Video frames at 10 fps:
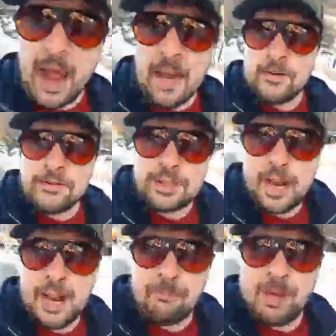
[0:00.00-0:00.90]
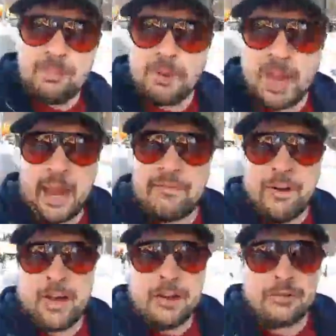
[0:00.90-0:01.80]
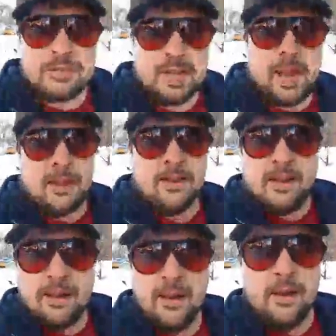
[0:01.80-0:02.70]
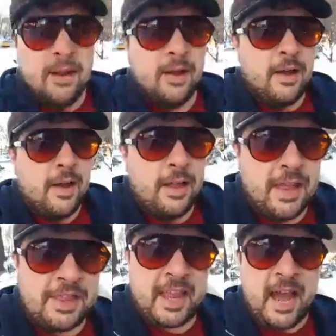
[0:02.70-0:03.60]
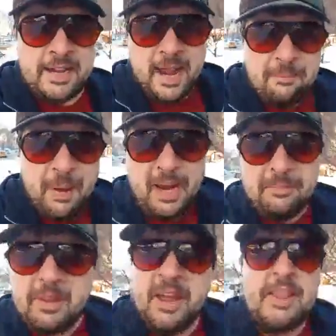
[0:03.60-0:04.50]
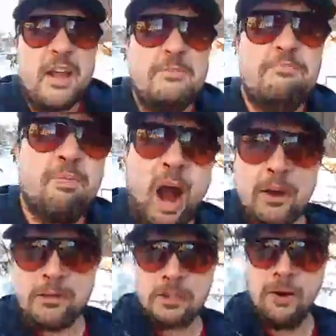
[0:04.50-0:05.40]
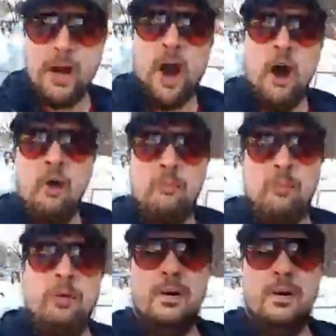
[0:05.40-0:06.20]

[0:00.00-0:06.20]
I don't understand how people can't fucking understand that the goddamn pay- that their Broncos are at home.